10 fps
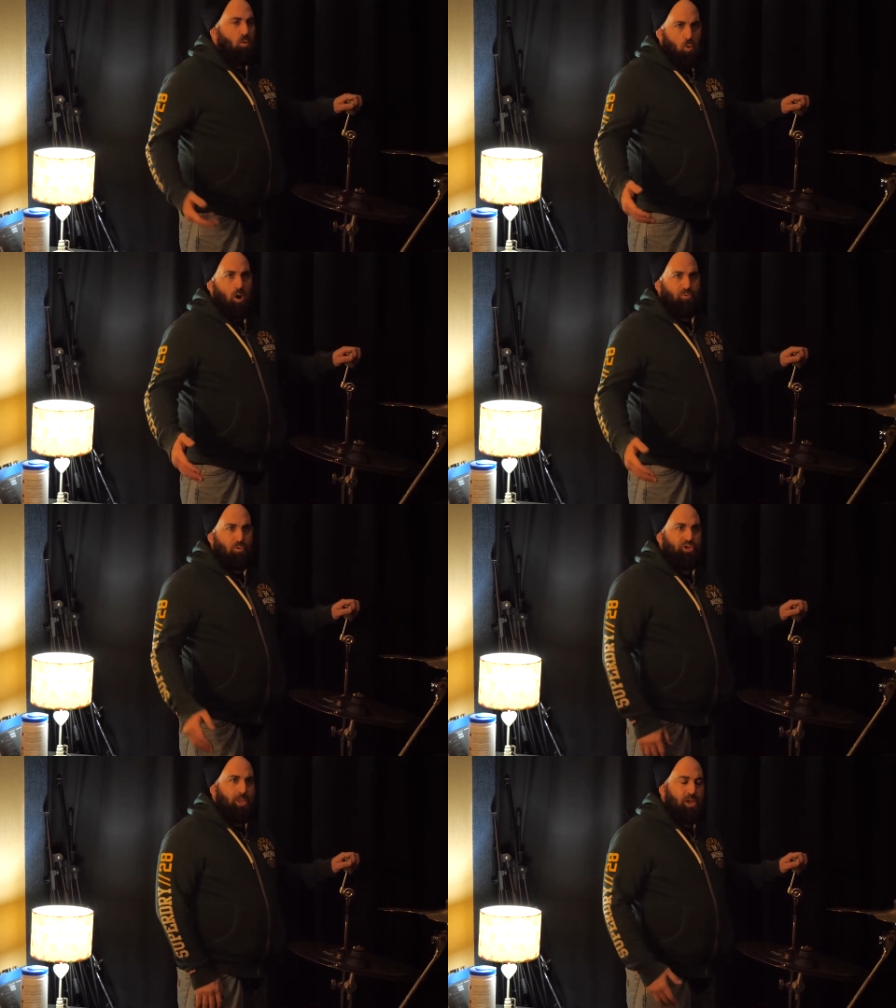my wife's
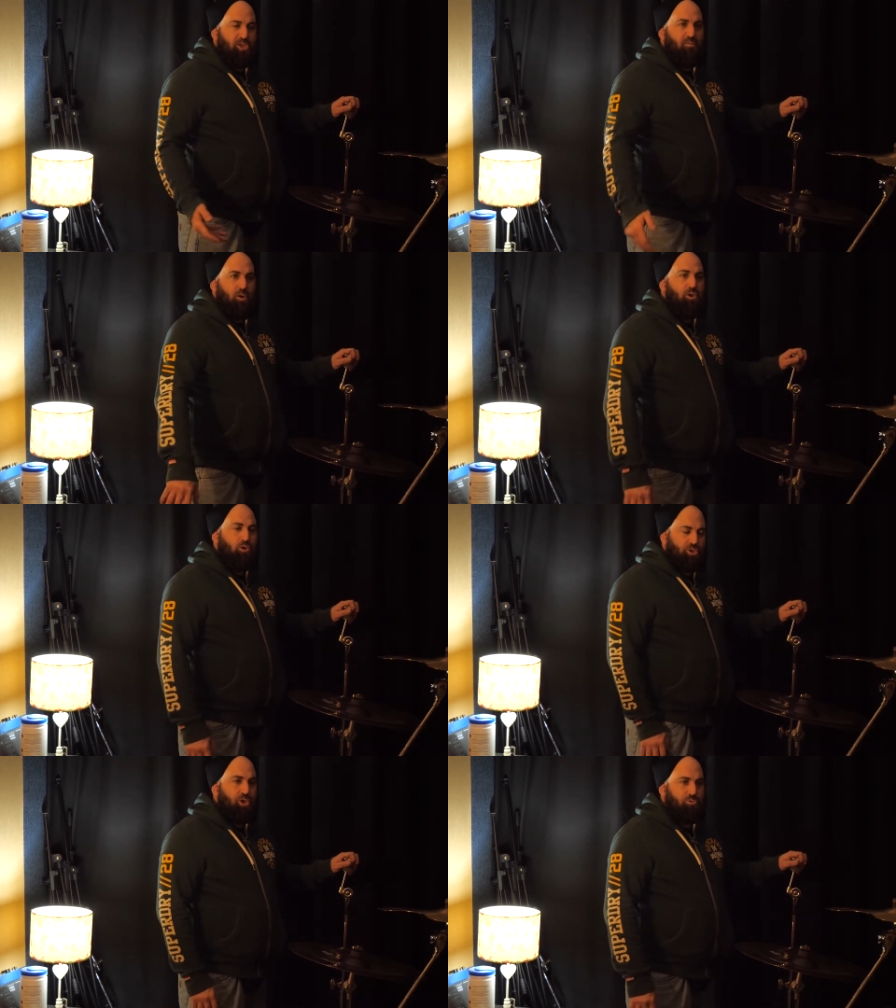watching this, I've only
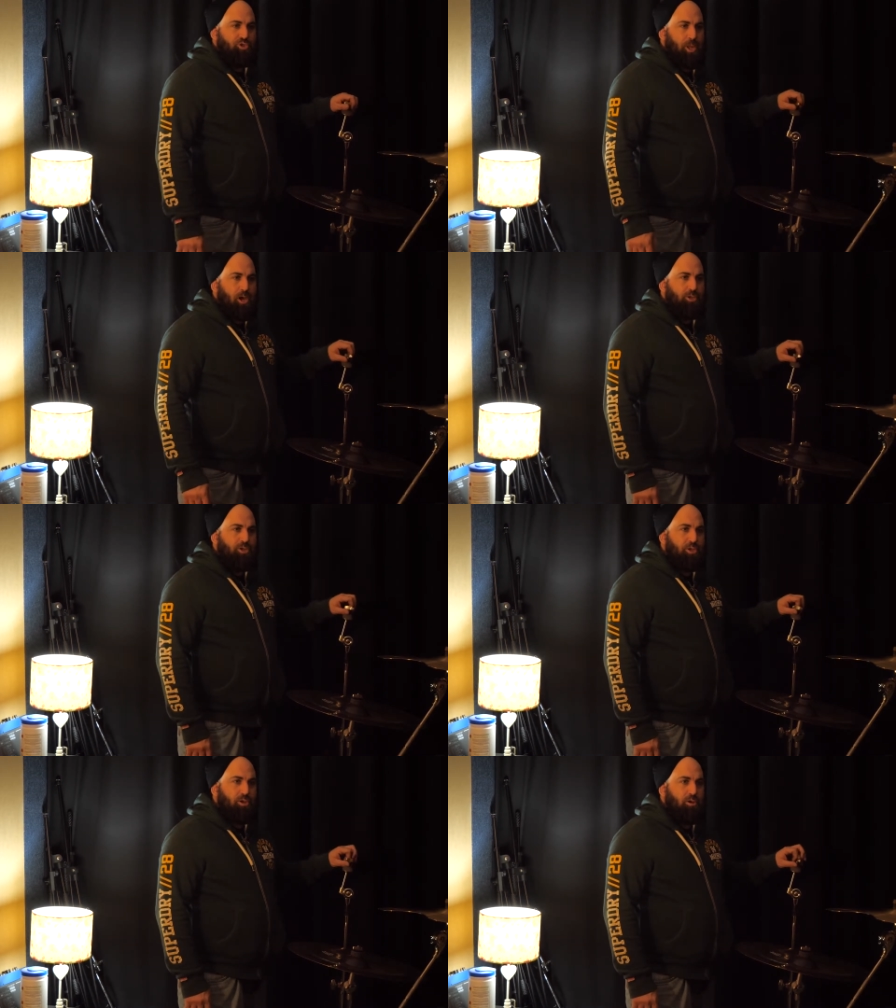got two snares.